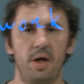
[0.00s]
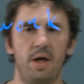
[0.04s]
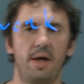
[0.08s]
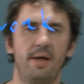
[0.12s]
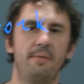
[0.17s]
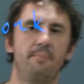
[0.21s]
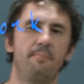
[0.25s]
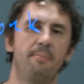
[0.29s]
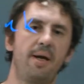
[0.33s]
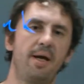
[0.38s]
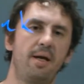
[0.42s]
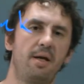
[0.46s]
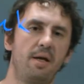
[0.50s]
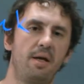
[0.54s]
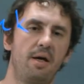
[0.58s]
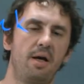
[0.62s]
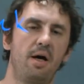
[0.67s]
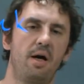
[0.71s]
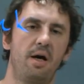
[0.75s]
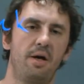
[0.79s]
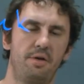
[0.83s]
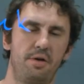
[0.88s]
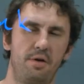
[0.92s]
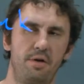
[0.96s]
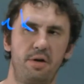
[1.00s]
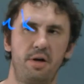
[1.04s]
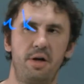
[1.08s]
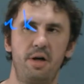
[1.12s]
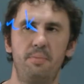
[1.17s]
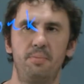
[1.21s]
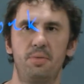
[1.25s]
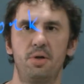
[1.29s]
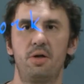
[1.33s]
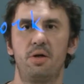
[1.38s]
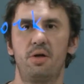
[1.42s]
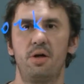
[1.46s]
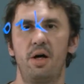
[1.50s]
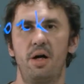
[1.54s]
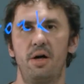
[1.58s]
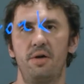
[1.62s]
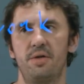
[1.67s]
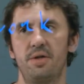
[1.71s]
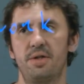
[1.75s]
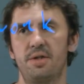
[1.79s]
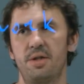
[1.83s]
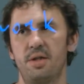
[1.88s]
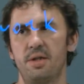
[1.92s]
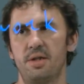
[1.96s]
and many other
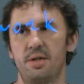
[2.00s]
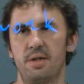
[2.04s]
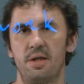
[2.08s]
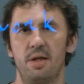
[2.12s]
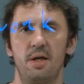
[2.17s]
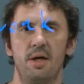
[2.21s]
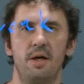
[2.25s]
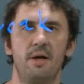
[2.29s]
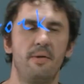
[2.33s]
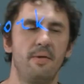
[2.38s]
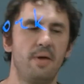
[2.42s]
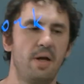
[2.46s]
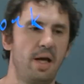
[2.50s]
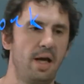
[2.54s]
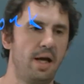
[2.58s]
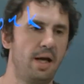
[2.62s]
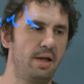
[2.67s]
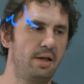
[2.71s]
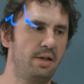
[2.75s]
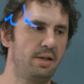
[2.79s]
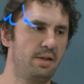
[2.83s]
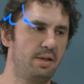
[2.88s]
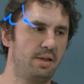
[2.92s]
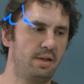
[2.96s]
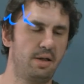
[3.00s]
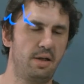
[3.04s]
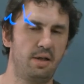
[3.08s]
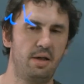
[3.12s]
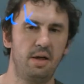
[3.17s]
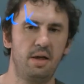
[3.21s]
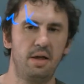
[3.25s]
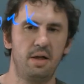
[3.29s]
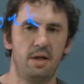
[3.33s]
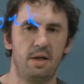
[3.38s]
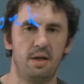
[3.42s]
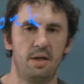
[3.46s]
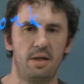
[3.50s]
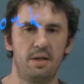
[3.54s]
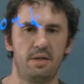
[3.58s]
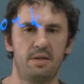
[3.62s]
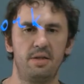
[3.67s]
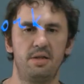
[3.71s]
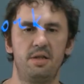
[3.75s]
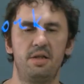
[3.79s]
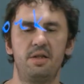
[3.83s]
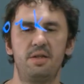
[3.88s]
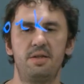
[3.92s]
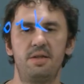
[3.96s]
cryptocurrencies, and
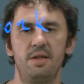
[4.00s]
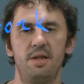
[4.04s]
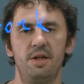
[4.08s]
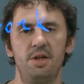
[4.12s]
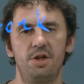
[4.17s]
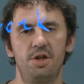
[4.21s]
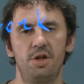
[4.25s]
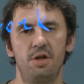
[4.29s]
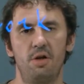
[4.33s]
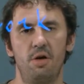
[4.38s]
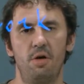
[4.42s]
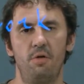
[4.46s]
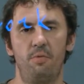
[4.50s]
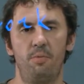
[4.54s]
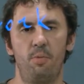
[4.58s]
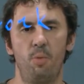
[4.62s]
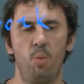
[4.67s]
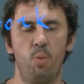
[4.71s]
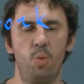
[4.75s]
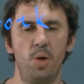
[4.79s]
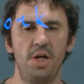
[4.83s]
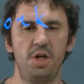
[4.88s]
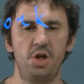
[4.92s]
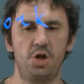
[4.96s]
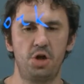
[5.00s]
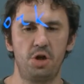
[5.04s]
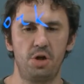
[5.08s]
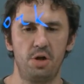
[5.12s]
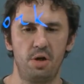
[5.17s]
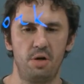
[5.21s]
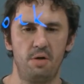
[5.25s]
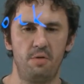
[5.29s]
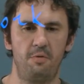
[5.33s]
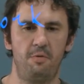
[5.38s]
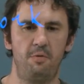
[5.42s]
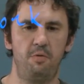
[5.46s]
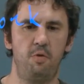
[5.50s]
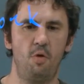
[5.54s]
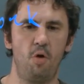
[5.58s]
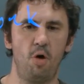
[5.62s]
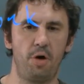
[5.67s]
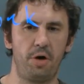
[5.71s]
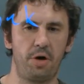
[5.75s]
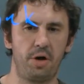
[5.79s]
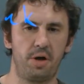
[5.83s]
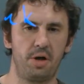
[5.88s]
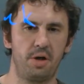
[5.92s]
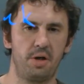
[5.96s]
the decision of which
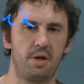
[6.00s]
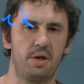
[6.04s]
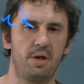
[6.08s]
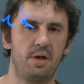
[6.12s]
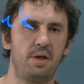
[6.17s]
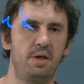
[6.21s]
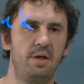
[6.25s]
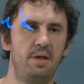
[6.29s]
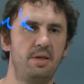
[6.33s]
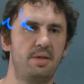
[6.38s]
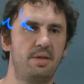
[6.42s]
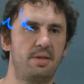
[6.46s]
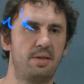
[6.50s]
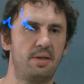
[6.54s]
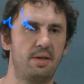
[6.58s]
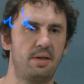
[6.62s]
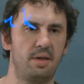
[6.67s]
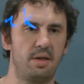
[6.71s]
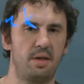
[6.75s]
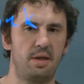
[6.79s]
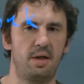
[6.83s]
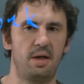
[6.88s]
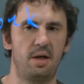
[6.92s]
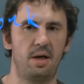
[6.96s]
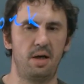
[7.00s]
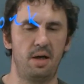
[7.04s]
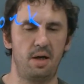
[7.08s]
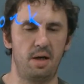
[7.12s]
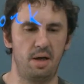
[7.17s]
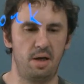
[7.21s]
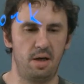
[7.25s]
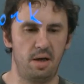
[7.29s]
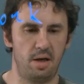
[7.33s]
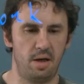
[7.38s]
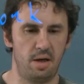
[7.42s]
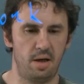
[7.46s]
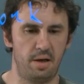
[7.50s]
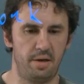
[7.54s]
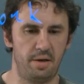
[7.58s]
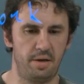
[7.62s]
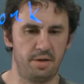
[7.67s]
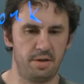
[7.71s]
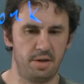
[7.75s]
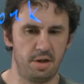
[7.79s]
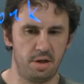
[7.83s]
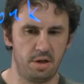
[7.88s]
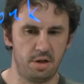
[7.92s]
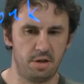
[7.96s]
fork is the
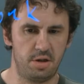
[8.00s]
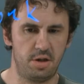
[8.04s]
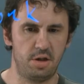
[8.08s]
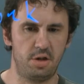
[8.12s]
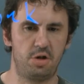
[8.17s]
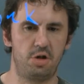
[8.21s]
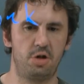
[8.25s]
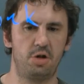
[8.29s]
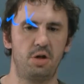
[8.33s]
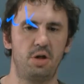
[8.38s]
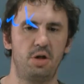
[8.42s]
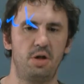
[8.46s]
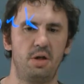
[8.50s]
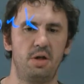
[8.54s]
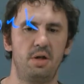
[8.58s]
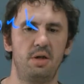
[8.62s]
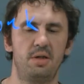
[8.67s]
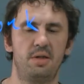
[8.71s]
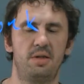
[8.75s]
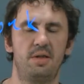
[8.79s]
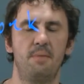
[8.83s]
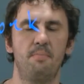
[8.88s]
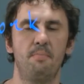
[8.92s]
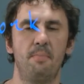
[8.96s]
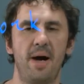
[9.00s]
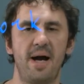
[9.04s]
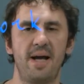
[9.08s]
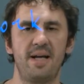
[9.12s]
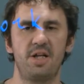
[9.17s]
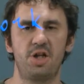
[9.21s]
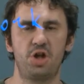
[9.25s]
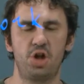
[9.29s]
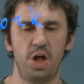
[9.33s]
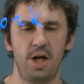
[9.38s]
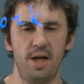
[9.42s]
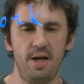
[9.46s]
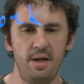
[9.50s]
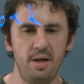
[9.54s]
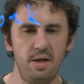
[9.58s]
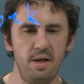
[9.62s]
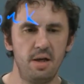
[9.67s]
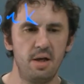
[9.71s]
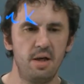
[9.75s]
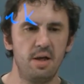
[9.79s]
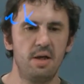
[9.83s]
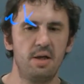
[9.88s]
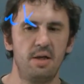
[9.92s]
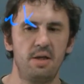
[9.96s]
main chain
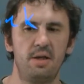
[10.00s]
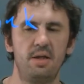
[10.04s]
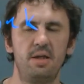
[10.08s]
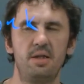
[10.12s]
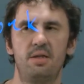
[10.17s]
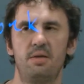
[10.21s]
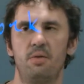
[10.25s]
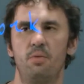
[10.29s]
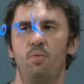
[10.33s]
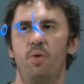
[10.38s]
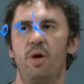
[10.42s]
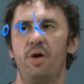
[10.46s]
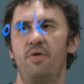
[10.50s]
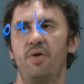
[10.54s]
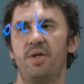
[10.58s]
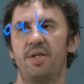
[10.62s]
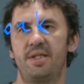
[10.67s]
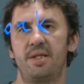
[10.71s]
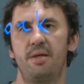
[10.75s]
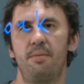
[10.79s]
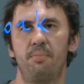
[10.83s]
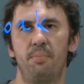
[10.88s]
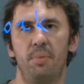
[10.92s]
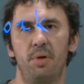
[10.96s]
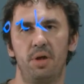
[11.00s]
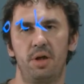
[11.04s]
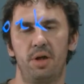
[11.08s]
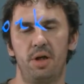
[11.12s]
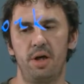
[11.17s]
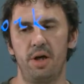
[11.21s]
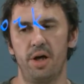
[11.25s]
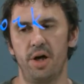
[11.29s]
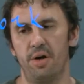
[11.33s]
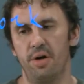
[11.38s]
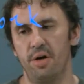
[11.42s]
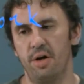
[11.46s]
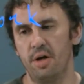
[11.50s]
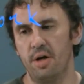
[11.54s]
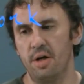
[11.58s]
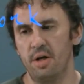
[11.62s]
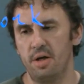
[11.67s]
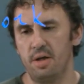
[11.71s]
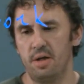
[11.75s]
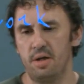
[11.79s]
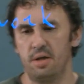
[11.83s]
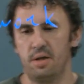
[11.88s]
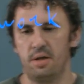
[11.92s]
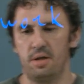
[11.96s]
is very simple here.
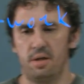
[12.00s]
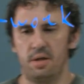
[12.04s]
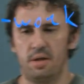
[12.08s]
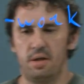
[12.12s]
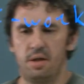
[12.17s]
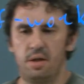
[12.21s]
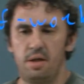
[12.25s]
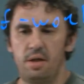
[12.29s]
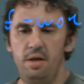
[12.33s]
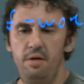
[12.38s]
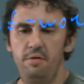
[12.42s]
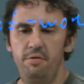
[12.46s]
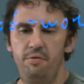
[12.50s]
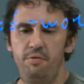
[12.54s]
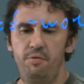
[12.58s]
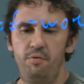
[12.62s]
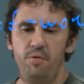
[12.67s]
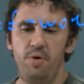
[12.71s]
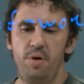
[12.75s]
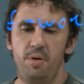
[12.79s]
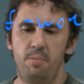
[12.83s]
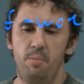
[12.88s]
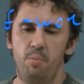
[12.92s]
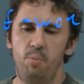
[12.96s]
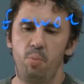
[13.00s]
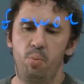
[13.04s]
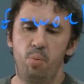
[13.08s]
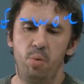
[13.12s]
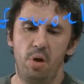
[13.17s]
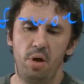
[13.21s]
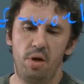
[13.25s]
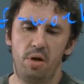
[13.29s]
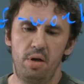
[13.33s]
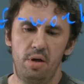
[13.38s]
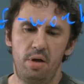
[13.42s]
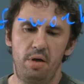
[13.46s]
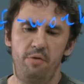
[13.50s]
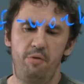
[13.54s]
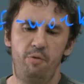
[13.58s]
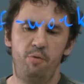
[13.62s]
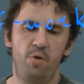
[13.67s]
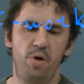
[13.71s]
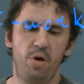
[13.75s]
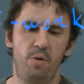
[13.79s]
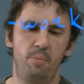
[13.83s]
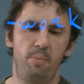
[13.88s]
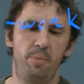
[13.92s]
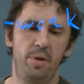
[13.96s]
If
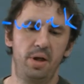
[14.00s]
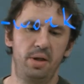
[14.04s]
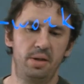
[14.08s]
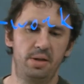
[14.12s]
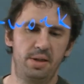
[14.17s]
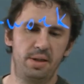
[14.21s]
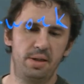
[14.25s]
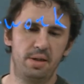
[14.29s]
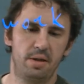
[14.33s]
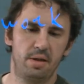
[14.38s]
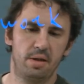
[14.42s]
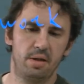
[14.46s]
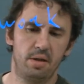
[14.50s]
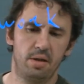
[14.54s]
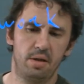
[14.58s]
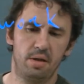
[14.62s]
we're building